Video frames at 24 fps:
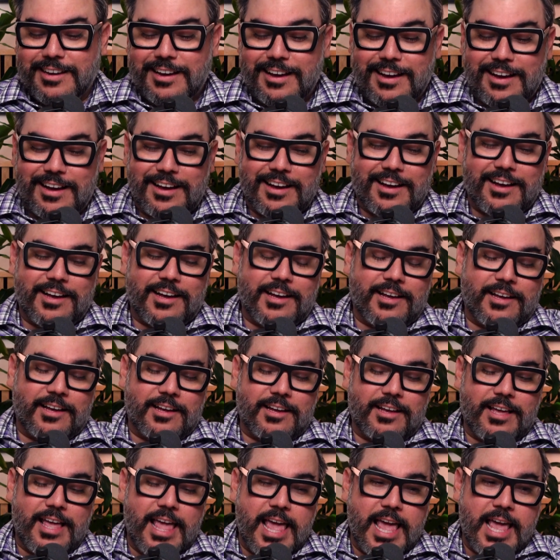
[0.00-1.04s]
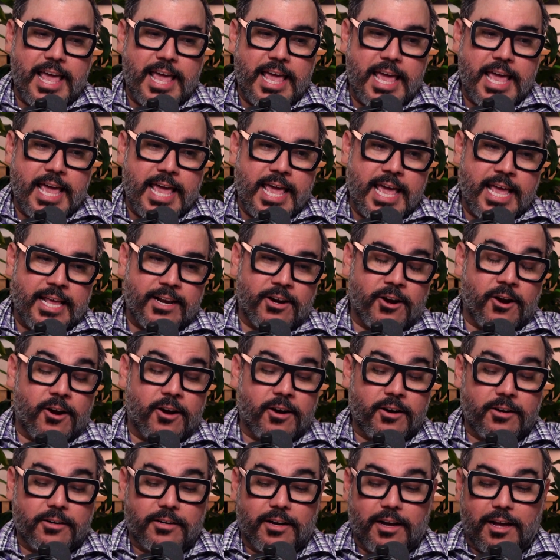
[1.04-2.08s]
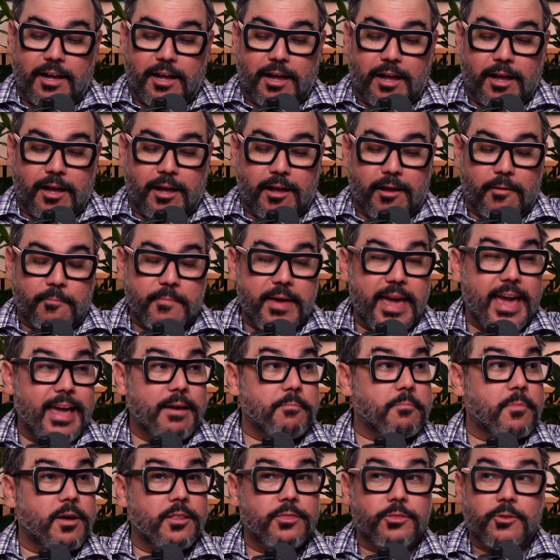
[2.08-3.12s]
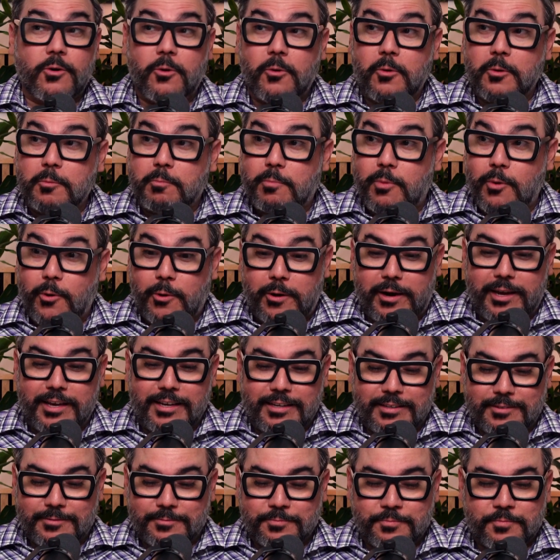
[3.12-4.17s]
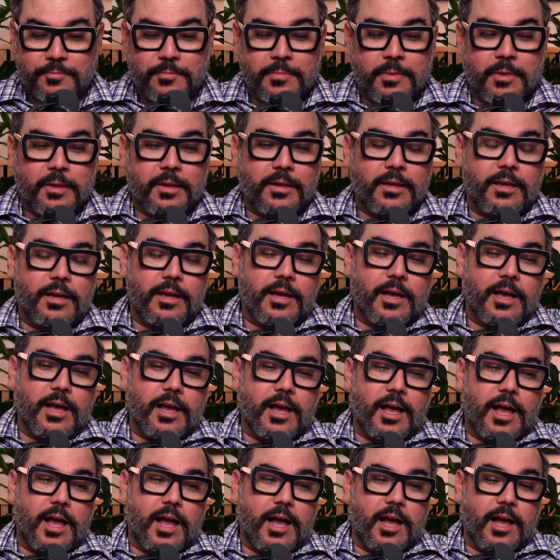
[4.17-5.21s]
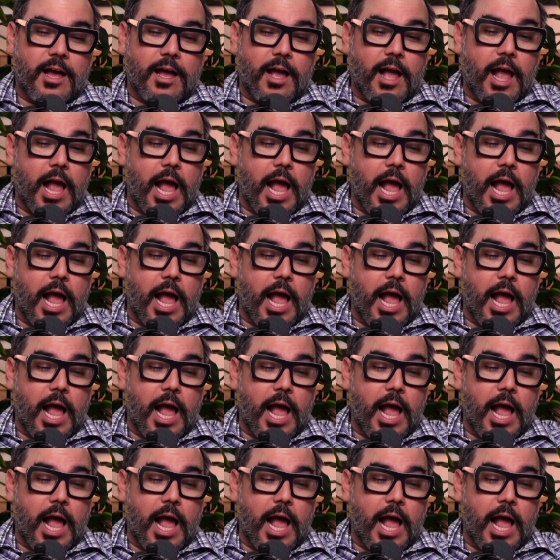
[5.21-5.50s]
and our 8-month-old boy, I